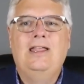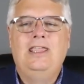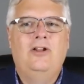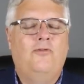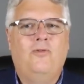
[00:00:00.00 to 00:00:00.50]

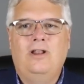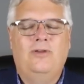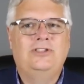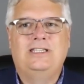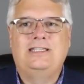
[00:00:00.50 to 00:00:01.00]
If one of
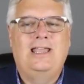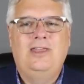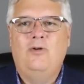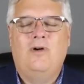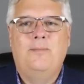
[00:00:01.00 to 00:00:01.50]
those decide they
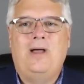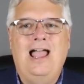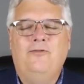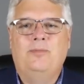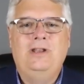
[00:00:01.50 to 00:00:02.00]
don't want to
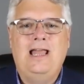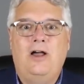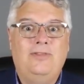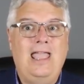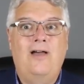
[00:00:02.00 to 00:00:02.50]
buy from me now,
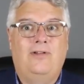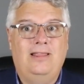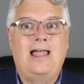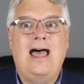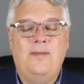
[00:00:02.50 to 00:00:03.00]
they have a
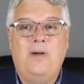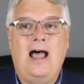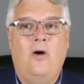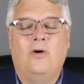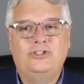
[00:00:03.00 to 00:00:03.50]
lot of
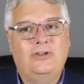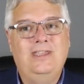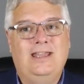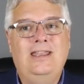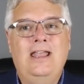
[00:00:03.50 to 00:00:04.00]
power, so they
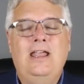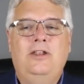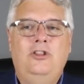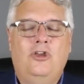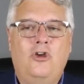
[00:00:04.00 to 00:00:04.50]
can
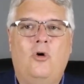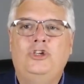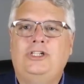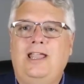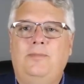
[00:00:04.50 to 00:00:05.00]

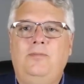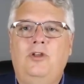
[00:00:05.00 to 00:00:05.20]
negotiate,